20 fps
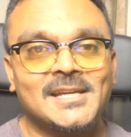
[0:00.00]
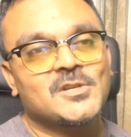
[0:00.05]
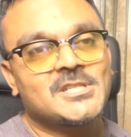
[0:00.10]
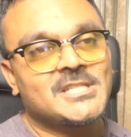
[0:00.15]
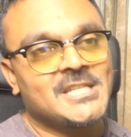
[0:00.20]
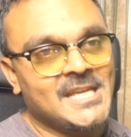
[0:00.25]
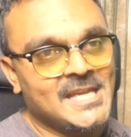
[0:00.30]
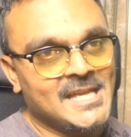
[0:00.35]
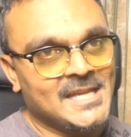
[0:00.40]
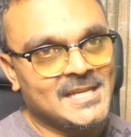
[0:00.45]

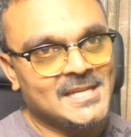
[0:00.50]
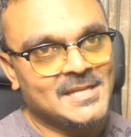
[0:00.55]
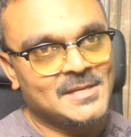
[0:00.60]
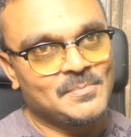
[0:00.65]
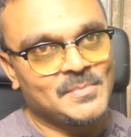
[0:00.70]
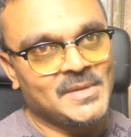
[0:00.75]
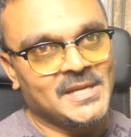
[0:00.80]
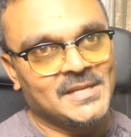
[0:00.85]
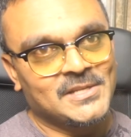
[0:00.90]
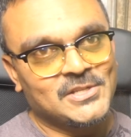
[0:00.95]
Fatigue
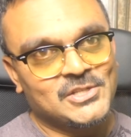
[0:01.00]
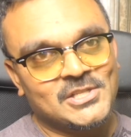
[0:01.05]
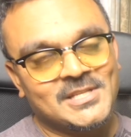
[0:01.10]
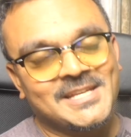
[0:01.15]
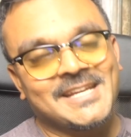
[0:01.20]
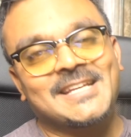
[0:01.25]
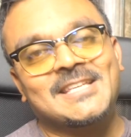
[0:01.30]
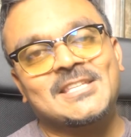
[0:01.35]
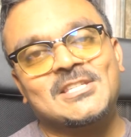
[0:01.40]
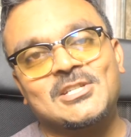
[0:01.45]
means
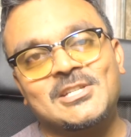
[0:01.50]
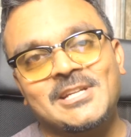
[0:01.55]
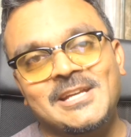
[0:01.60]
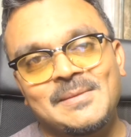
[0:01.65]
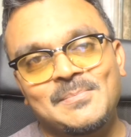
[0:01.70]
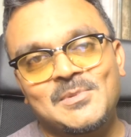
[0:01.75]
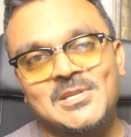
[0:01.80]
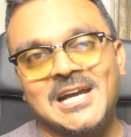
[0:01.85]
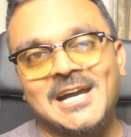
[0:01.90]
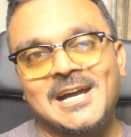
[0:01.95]

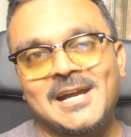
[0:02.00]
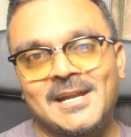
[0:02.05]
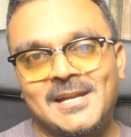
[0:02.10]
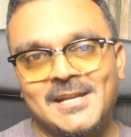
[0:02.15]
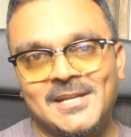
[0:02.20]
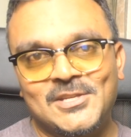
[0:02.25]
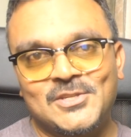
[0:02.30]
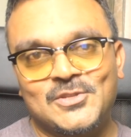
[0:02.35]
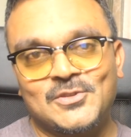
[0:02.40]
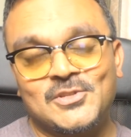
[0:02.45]
extreme
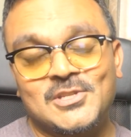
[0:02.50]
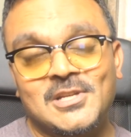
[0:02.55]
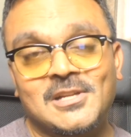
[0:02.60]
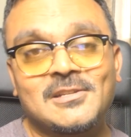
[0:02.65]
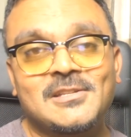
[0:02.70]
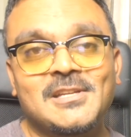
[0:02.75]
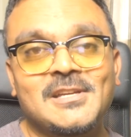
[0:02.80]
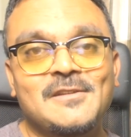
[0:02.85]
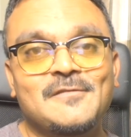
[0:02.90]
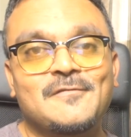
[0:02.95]
tiredness
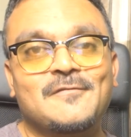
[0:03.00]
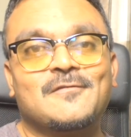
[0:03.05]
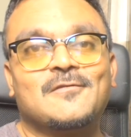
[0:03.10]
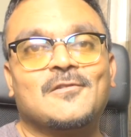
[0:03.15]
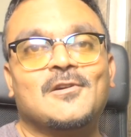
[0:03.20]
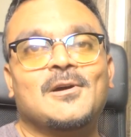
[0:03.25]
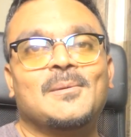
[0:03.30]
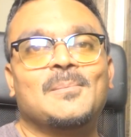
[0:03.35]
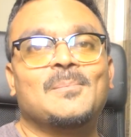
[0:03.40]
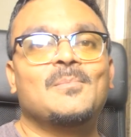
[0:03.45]
resulting
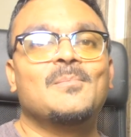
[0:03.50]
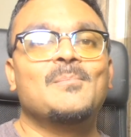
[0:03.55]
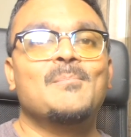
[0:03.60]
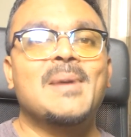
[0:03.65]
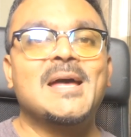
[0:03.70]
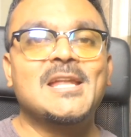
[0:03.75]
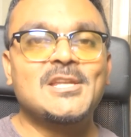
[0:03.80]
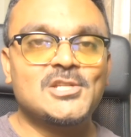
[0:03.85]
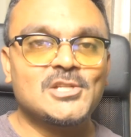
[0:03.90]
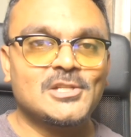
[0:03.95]
from
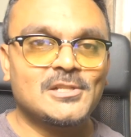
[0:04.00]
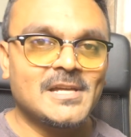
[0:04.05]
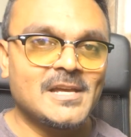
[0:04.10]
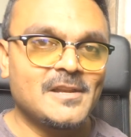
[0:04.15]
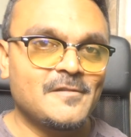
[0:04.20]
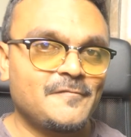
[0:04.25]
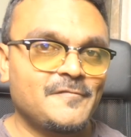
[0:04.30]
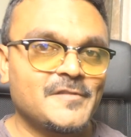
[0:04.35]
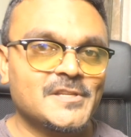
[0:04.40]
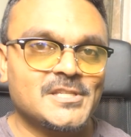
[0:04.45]
mental
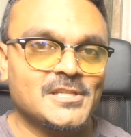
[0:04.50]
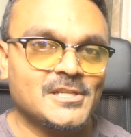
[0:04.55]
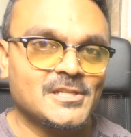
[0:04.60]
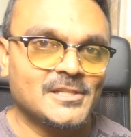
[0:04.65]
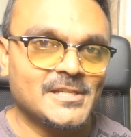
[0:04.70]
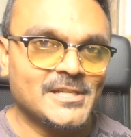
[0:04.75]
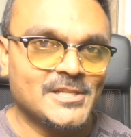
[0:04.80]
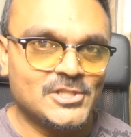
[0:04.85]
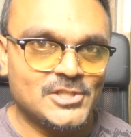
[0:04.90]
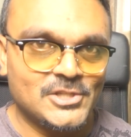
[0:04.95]
and
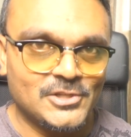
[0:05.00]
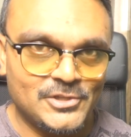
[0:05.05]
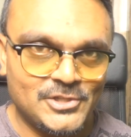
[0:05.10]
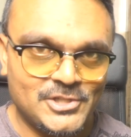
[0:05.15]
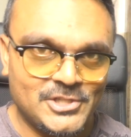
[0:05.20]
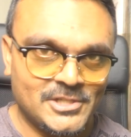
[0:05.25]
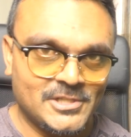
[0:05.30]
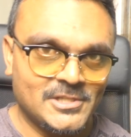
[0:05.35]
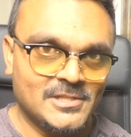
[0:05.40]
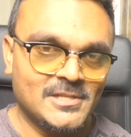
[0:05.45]
physical
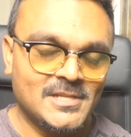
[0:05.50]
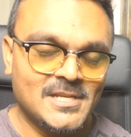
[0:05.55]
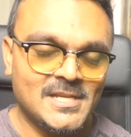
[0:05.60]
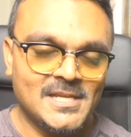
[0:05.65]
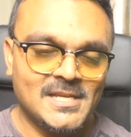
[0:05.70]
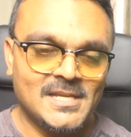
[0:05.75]
exertion